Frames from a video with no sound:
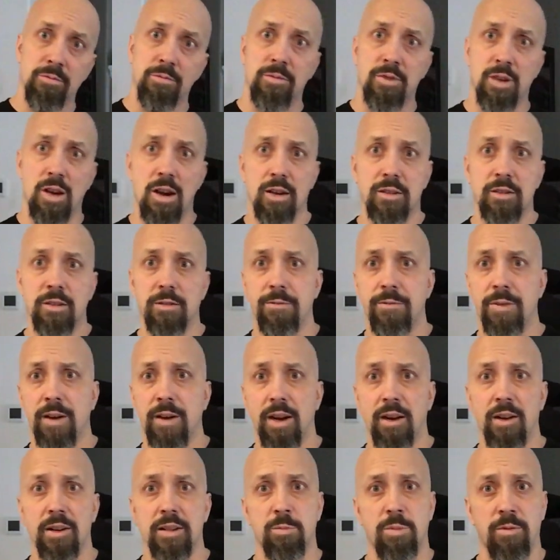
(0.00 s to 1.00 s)
talked to
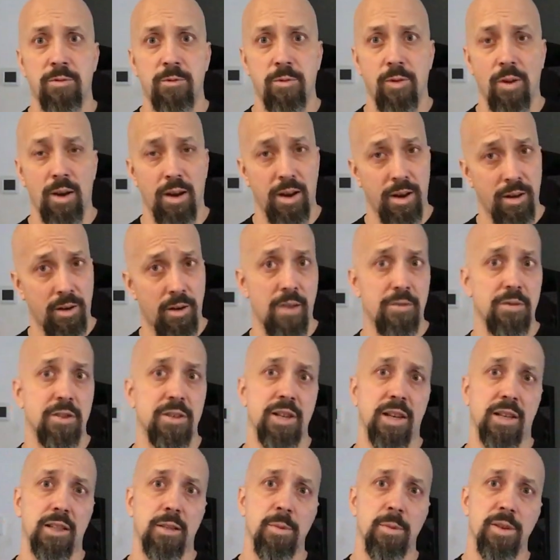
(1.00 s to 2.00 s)
Frenetz before, after
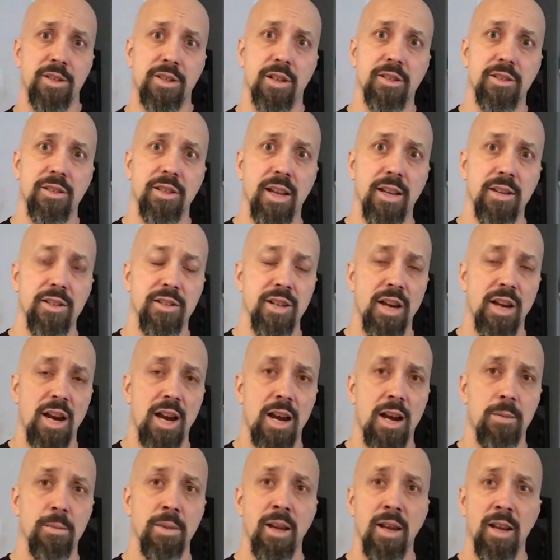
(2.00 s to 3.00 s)
taking the Michigan State
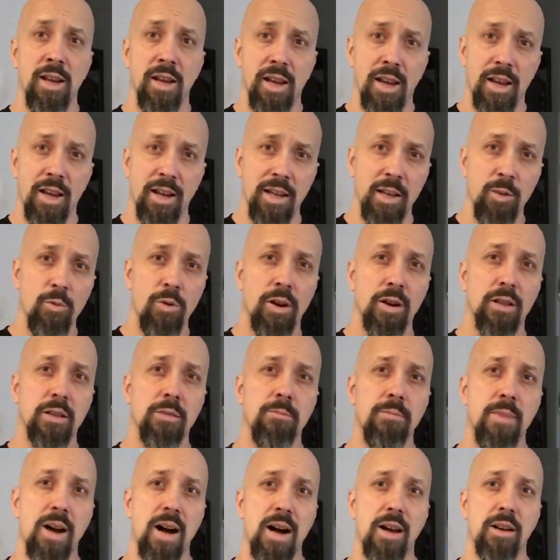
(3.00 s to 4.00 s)
job, and he wanted to
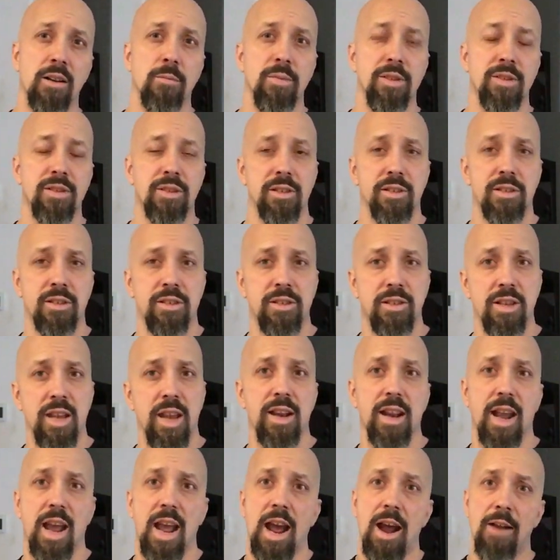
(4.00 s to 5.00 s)
model Michigan
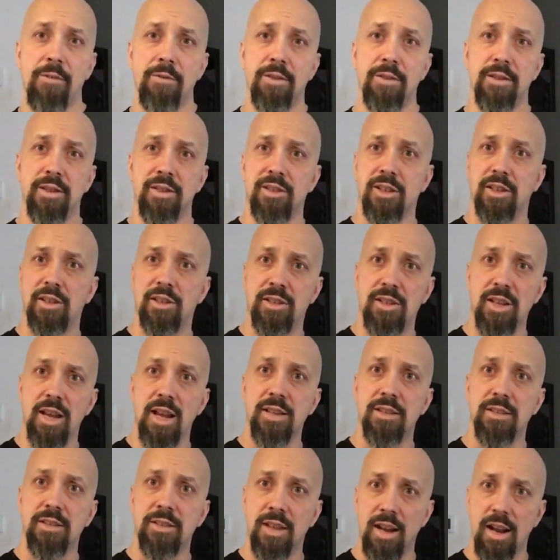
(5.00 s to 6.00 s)
State after the
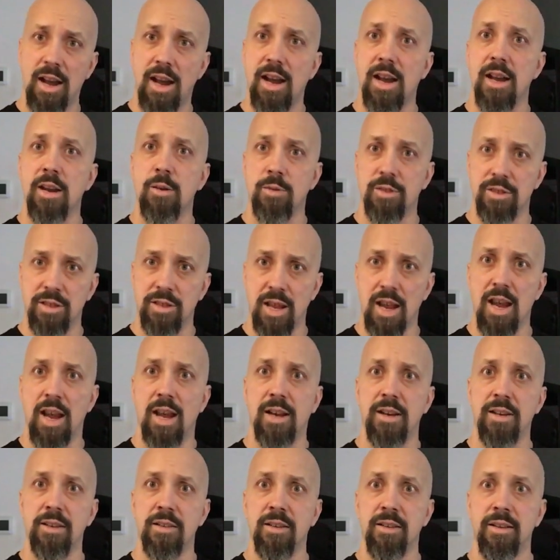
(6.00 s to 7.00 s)
success that Iowa's
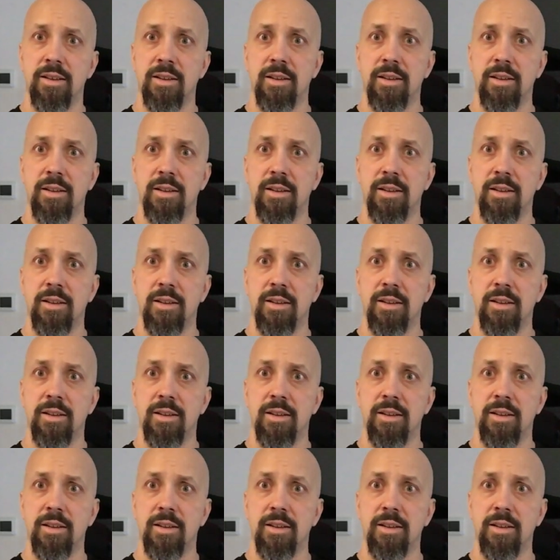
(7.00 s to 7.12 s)
had.